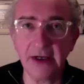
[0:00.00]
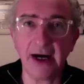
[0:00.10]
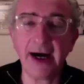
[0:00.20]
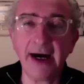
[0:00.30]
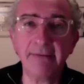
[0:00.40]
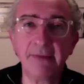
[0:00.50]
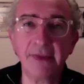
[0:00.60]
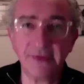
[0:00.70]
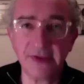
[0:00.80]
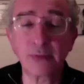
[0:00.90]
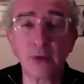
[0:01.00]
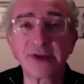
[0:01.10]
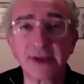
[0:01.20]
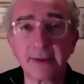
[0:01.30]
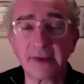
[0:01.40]
Um, that this
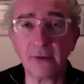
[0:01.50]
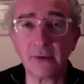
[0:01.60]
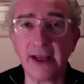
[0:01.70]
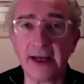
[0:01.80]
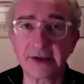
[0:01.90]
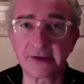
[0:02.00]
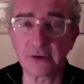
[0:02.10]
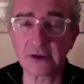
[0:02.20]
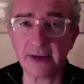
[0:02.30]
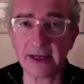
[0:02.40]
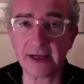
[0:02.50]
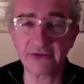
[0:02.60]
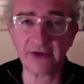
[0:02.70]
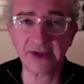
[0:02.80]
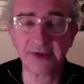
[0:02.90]
was something that we had to talk about and
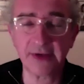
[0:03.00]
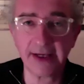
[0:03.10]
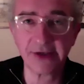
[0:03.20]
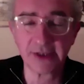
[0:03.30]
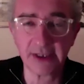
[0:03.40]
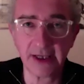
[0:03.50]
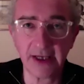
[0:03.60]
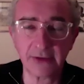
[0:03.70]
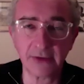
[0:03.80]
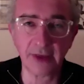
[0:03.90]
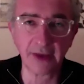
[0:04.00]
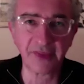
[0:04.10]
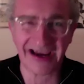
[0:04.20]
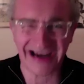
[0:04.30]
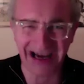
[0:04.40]
address the nation. And, and although
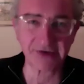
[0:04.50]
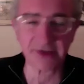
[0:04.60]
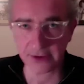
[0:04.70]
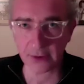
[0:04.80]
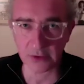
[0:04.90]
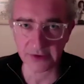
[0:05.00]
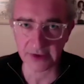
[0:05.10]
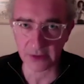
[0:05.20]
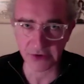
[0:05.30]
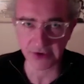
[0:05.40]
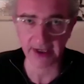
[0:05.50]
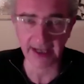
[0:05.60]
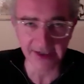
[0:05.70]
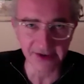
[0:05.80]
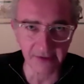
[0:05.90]
Thatcher sort of wanted to wash her
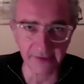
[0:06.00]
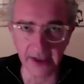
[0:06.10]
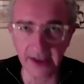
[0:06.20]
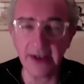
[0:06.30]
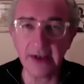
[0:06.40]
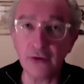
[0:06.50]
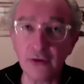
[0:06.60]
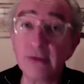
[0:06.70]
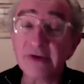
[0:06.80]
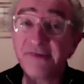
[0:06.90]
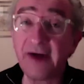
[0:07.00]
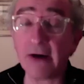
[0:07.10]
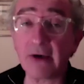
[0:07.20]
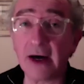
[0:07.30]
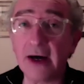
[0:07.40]
hands of it, Norman
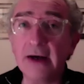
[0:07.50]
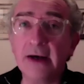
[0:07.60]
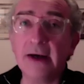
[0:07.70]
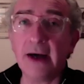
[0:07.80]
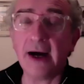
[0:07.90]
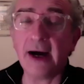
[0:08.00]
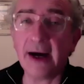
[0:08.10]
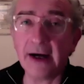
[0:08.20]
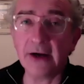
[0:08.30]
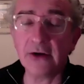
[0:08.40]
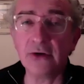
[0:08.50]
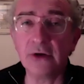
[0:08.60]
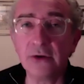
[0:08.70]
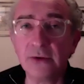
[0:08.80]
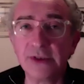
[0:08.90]
Fowler, uh, who,
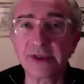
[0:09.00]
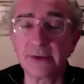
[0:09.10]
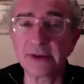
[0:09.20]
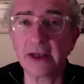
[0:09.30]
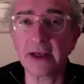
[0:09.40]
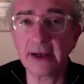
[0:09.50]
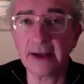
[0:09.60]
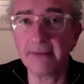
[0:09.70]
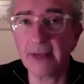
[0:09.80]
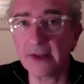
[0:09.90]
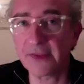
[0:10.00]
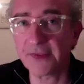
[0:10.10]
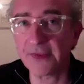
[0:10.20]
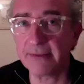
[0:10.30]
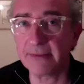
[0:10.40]
who, was, who was then um, health
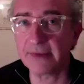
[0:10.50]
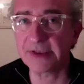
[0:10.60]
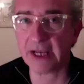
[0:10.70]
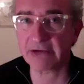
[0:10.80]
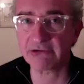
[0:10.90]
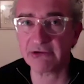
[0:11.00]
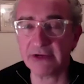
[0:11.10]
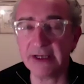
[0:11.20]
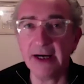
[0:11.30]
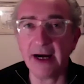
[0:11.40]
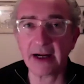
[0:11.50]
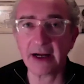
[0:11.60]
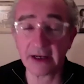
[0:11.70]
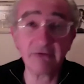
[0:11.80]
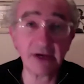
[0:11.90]
um, secretary, uh,
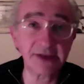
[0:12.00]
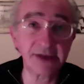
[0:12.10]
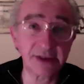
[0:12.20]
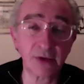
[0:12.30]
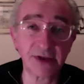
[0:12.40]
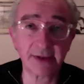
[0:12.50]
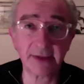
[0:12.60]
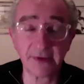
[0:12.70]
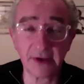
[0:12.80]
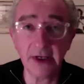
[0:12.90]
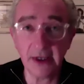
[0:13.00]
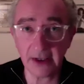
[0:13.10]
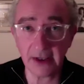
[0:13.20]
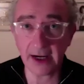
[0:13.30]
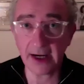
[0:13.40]
kind of realized this was something that
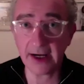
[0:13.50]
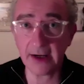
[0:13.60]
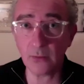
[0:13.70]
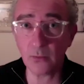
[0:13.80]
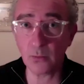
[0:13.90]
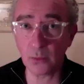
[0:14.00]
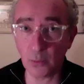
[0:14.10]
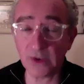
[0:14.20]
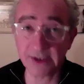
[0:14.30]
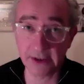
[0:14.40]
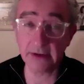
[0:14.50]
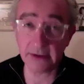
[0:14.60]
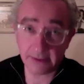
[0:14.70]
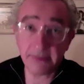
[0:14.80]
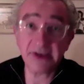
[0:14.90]
uh, was
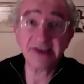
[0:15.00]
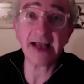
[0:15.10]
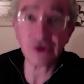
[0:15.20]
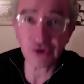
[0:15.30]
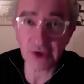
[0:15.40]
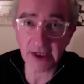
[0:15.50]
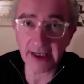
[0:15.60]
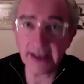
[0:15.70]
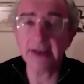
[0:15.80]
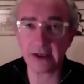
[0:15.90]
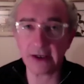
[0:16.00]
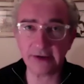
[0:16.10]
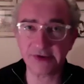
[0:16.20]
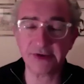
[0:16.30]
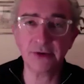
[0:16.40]
potentially going
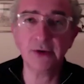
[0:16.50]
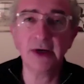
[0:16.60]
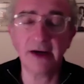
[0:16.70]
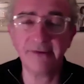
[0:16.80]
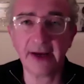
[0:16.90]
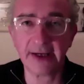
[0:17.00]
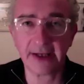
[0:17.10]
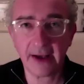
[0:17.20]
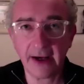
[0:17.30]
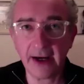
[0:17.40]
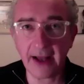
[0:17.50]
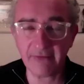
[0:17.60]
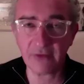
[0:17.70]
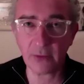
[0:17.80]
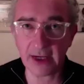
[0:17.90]
to affect uh,
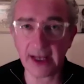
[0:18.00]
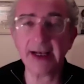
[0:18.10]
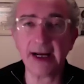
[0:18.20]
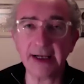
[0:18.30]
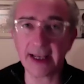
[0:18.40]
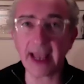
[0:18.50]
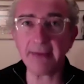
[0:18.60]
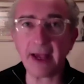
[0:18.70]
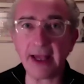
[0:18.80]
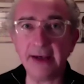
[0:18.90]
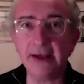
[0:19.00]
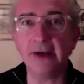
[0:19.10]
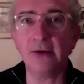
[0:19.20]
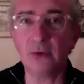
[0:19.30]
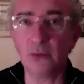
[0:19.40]
everyone. And, and gay men
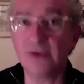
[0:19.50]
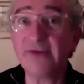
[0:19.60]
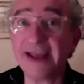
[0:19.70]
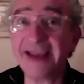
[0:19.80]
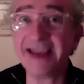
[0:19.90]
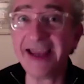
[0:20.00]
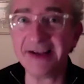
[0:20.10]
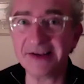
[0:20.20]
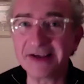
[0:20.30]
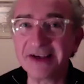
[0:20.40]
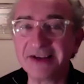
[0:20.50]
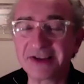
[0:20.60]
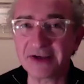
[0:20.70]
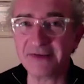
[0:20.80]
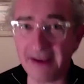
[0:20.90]
were very keen to
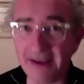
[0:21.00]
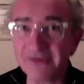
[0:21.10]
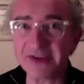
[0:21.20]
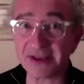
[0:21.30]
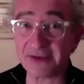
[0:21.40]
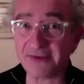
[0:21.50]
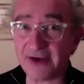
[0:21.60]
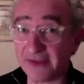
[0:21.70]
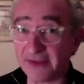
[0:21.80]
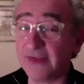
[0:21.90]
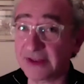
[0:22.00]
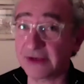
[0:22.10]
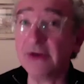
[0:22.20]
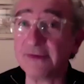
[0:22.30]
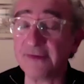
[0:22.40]
sort of emphasize the fact that this
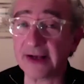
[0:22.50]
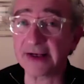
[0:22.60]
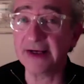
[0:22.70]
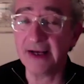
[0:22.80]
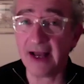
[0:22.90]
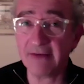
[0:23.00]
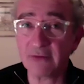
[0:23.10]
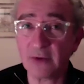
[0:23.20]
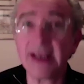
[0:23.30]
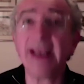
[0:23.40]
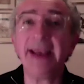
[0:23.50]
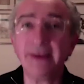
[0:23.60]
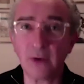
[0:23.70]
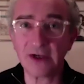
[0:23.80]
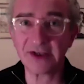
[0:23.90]
could affect everyone
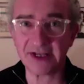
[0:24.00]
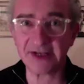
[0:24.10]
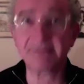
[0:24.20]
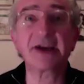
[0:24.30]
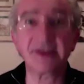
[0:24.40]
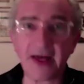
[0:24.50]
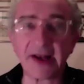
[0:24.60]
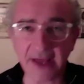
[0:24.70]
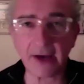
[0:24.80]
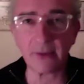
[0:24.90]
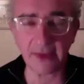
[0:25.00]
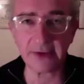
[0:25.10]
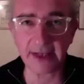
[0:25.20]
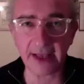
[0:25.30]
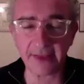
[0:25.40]
in one sense, because that's how they
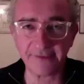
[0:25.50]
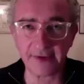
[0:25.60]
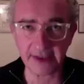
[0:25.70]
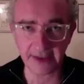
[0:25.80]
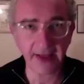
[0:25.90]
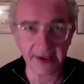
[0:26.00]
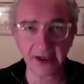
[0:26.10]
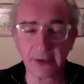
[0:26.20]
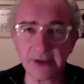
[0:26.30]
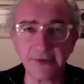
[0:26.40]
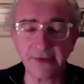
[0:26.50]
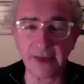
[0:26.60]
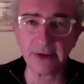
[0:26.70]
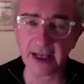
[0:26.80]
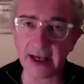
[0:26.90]
would get the funding. That's how they
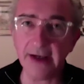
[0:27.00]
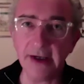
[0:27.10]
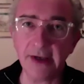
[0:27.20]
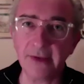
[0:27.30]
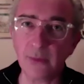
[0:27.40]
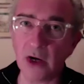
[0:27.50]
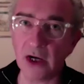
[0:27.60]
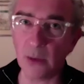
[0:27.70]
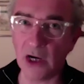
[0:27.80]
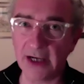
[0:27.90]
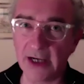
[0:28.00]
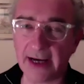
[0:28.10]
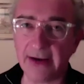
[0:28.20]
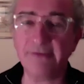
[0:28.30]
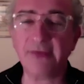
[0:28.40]
would get the word
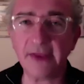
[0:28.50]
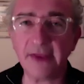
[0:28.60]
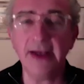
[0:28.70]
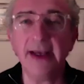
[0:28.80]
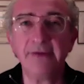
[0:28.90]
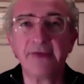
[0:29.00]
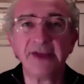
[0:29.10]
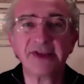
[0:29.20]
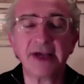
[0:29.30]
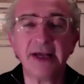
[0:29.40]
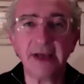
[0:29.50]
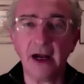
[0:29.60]
out. If they, if they said,